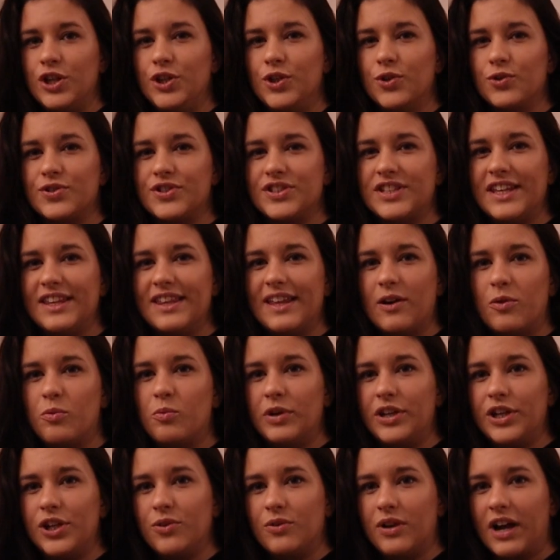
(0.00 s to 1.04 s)
you'll see that
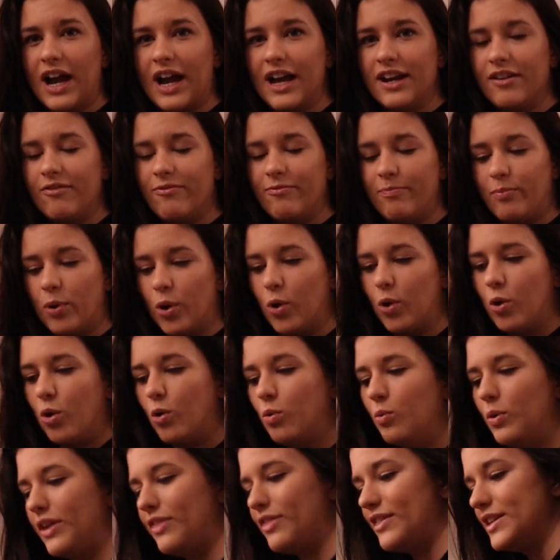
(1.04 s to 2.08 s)
when you kind of
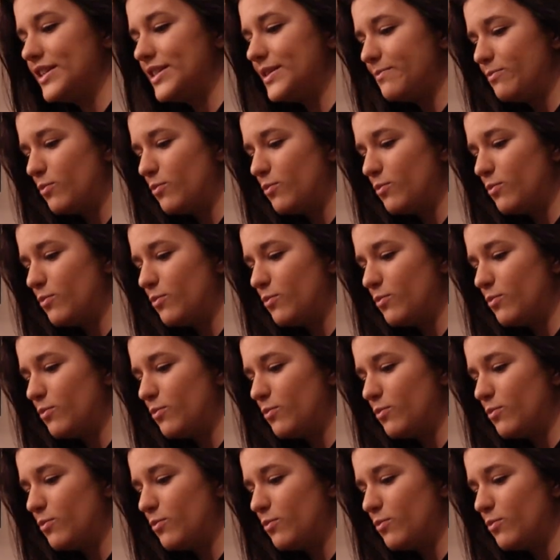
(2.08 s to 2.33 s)
pull with this